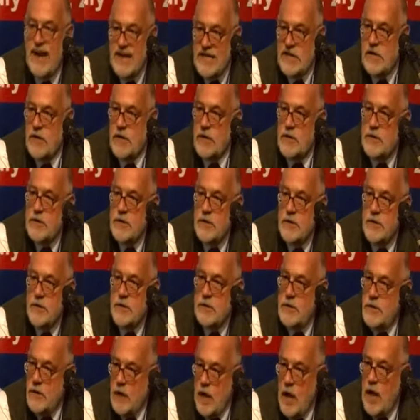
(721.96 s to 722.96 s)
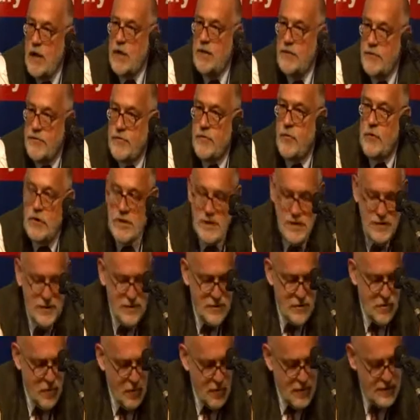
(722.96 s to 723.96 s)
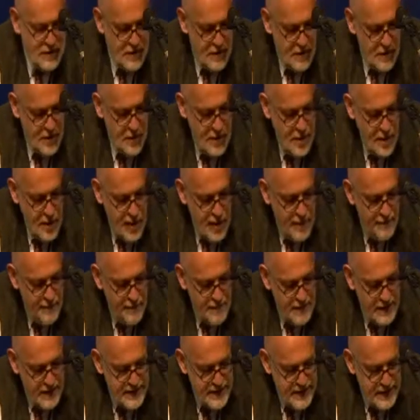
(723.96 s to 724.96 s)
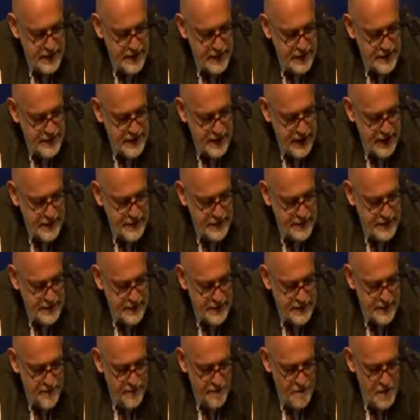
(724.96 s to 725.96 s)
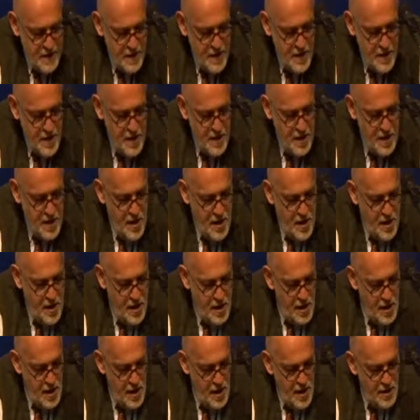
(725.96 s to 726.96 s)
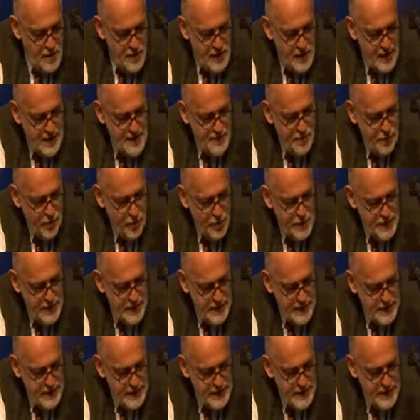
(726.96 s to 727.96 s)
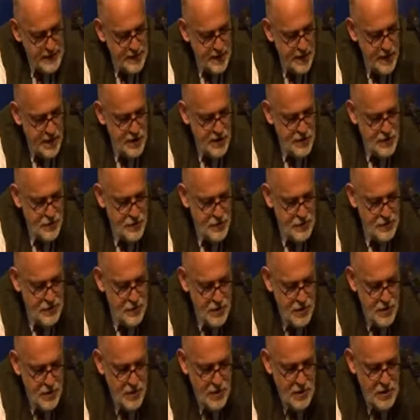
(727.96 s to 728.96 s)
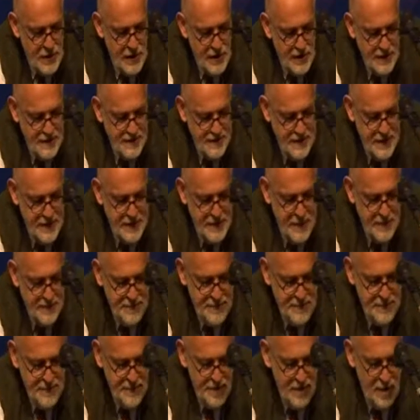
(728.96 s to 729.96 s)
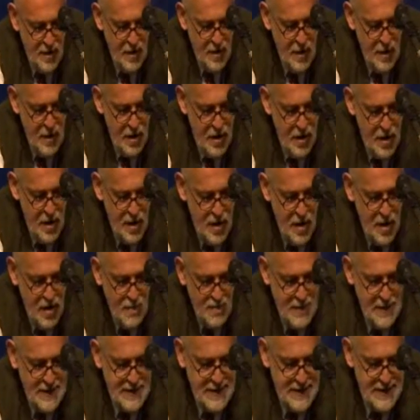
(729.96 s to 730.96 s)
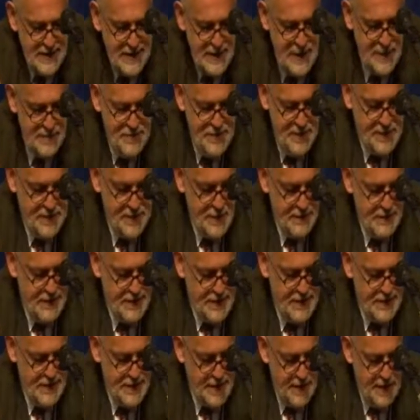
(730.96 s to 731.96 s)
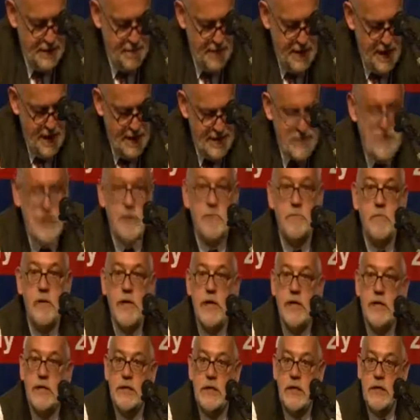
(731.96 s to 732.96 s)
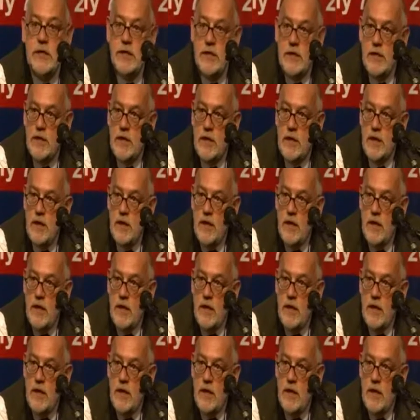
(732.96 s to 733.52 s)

fighters. And so it is good. And we must understand this. Next point is Jews not only as victims, uh, but as subjects of history in past and present.